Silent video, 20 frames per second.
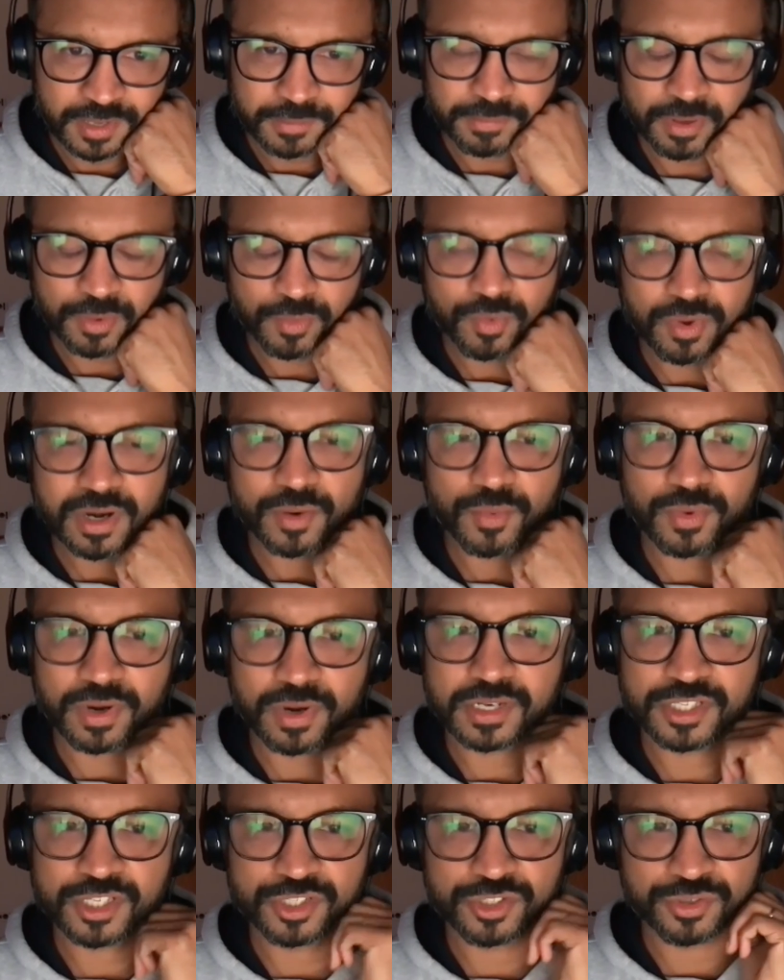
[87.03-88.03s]
But what I
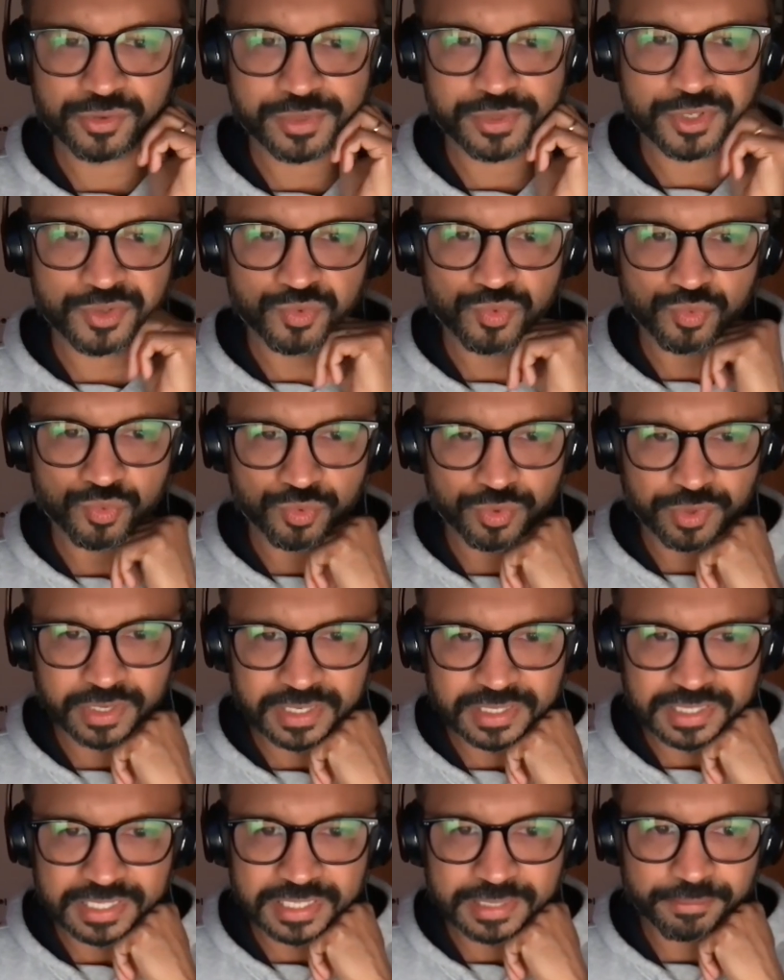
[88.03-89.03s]
wanted to do is
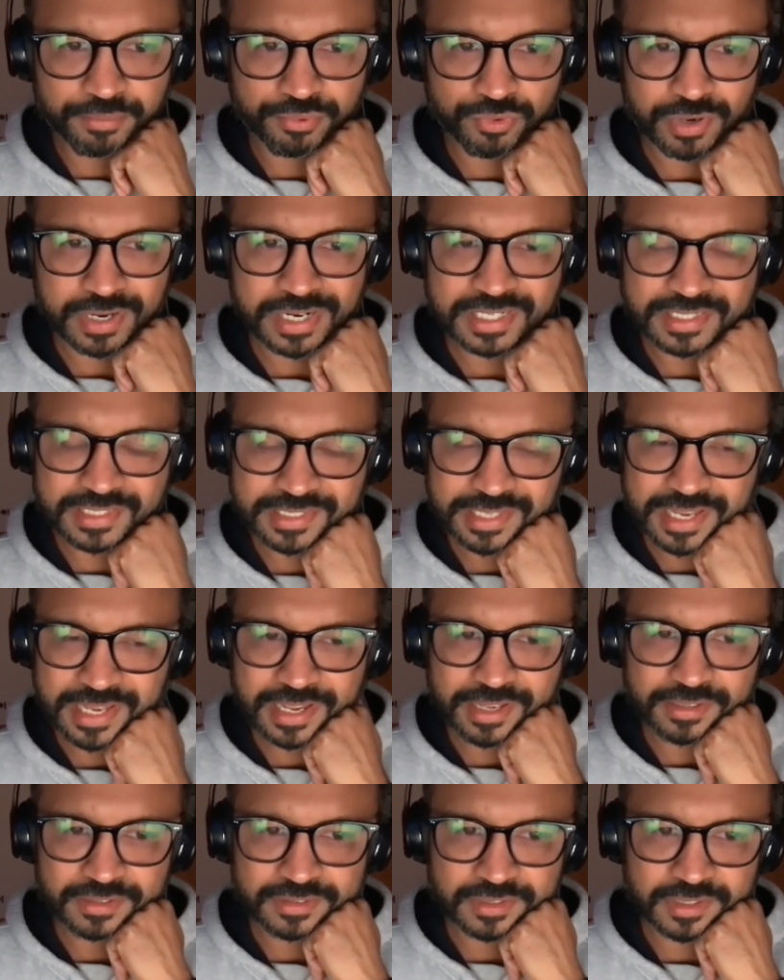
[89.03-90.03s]
really break
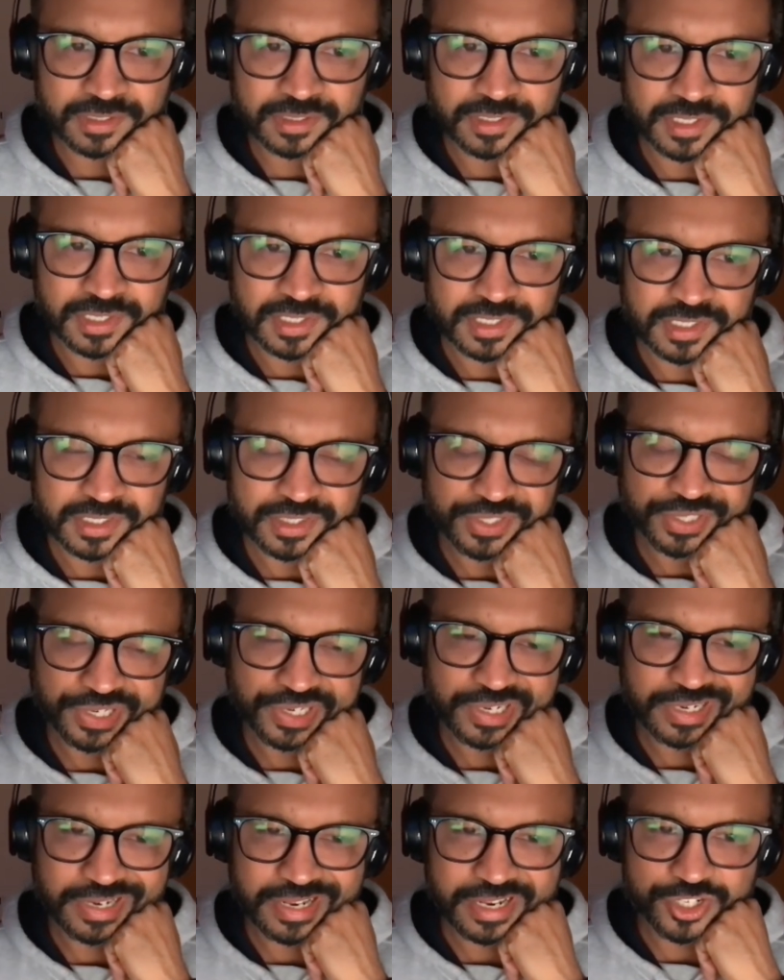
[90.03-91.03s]
down the
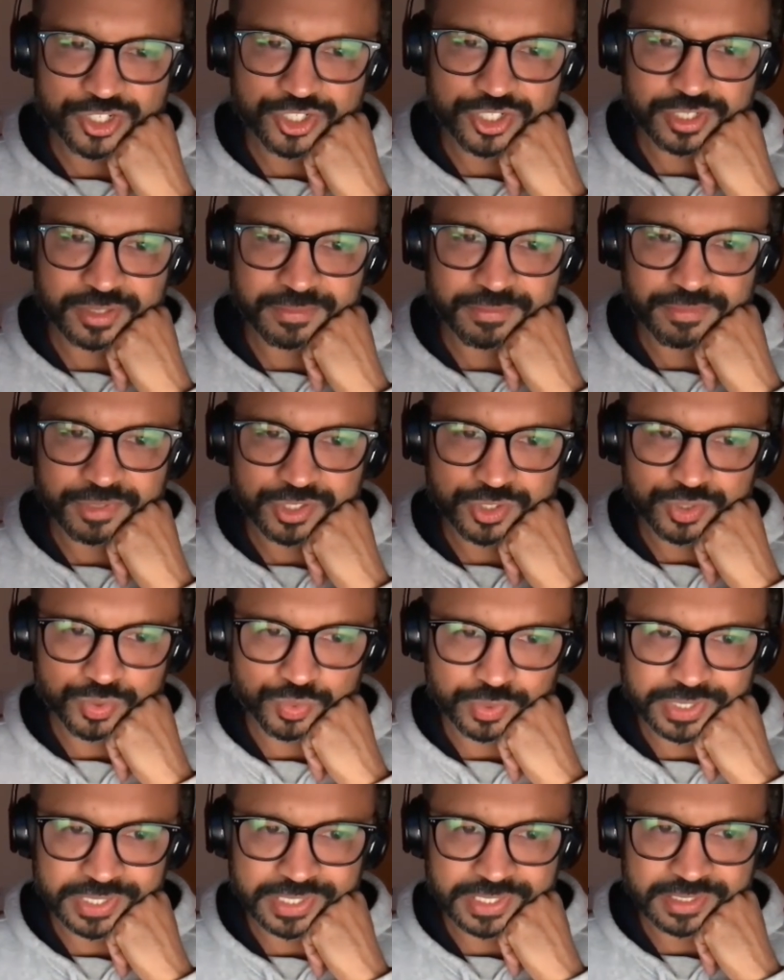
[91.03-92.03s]
connection
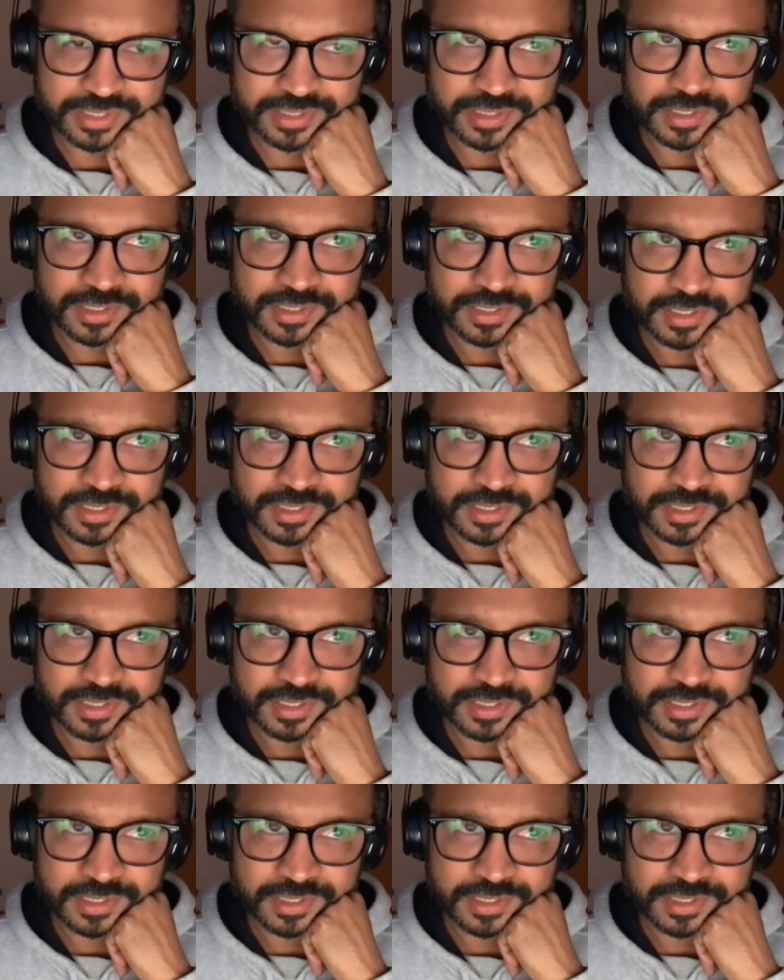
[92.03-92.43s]
between